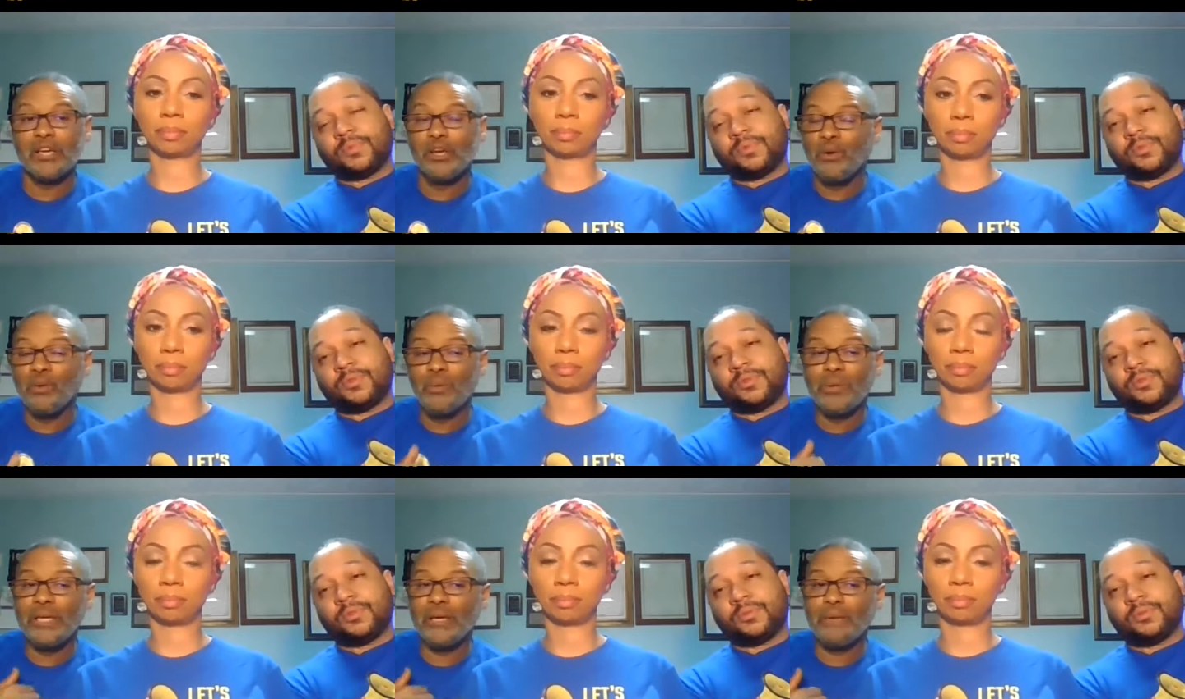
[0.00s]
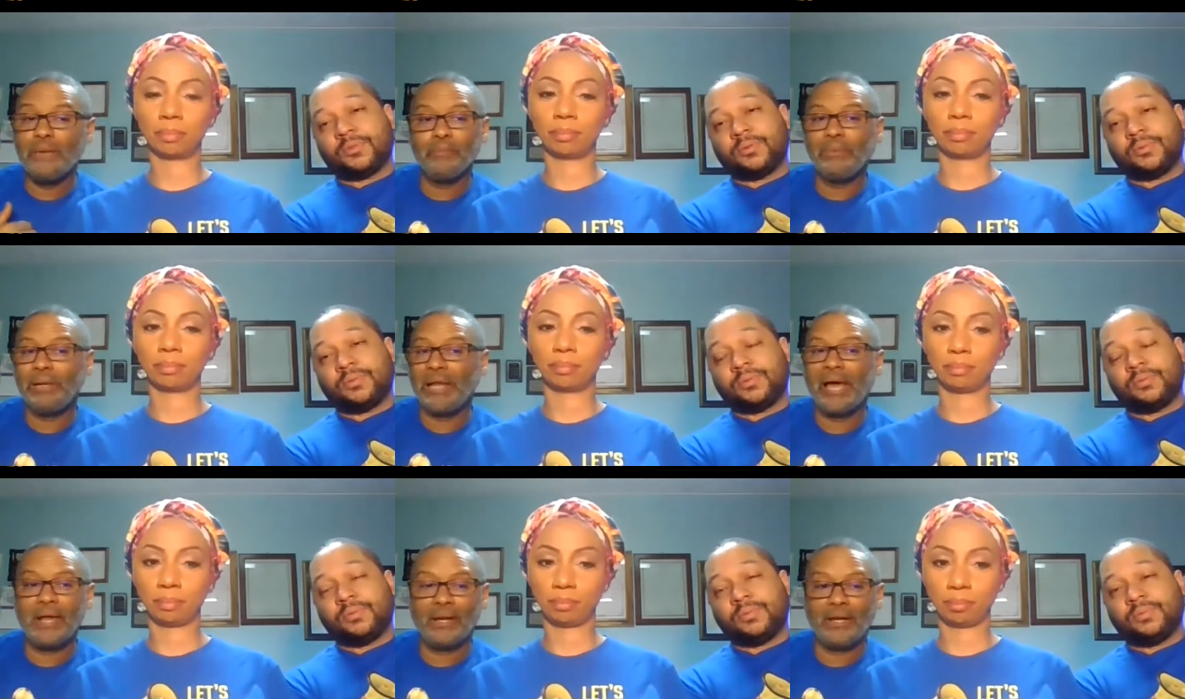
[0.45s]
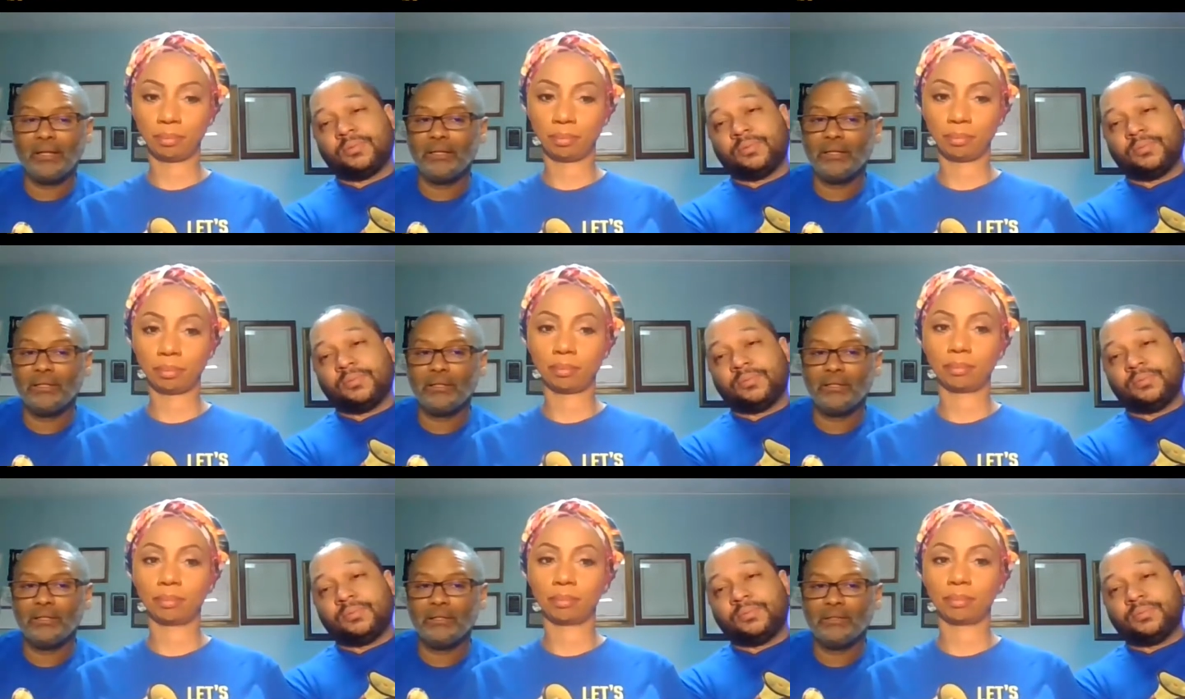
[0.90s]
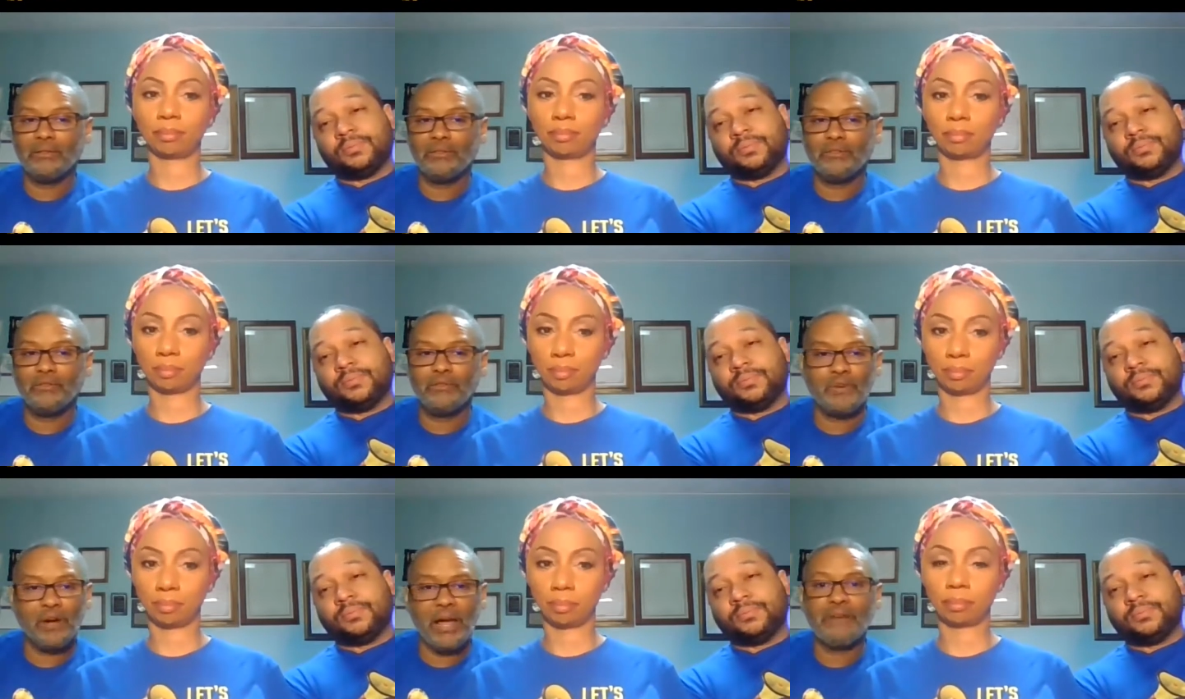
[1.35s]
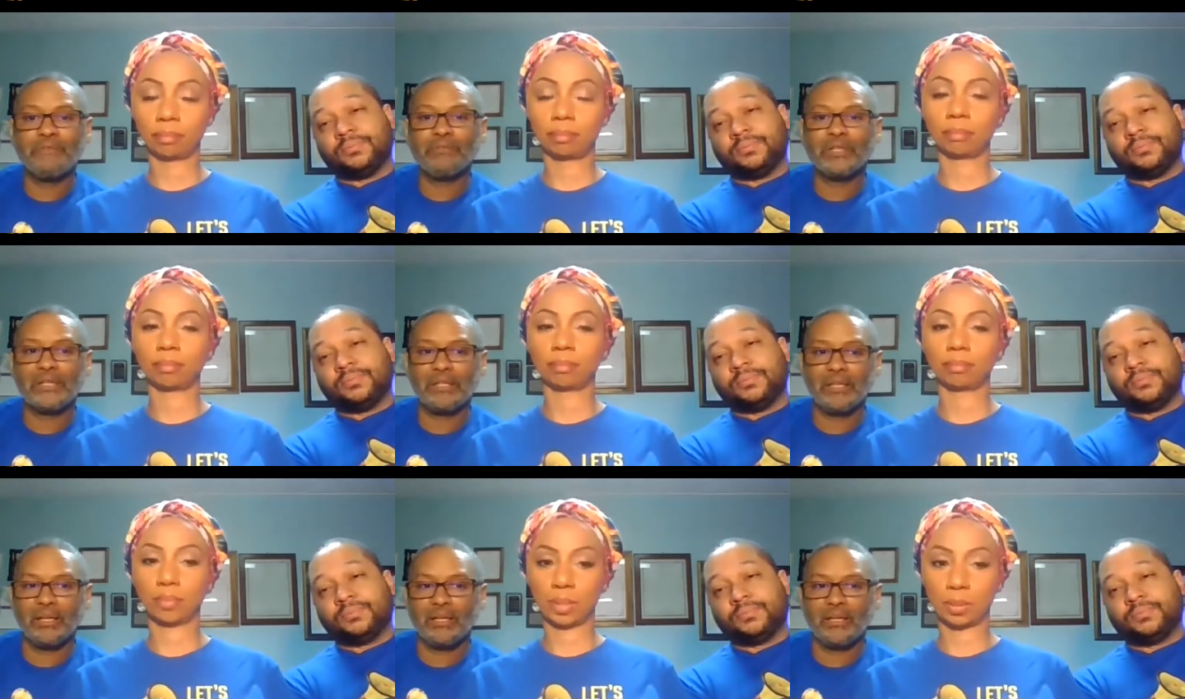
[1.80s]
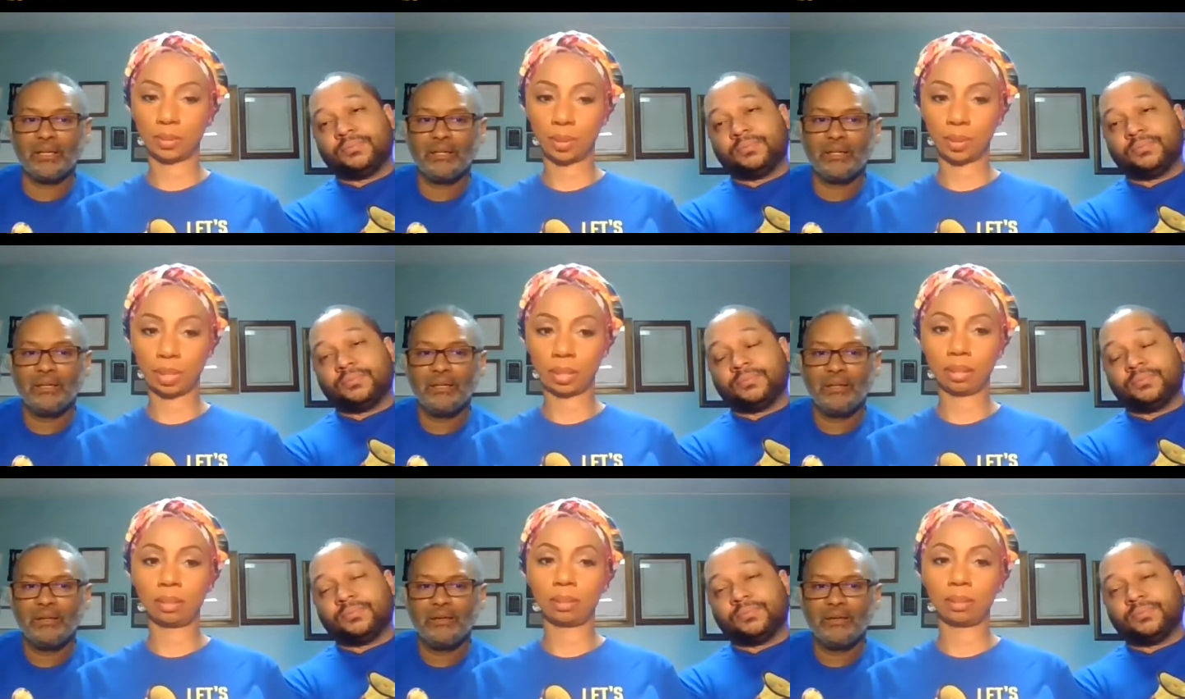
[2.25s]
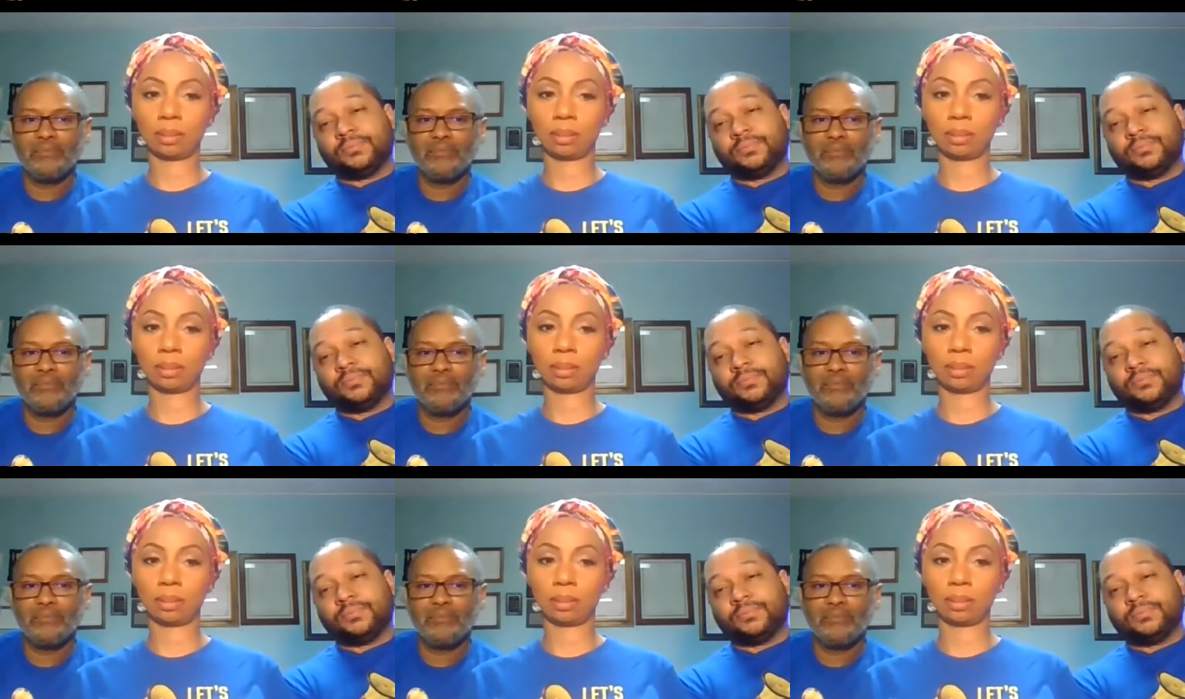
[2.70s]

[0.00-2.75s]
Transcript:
Speaker 1: we can plan for everything. Right.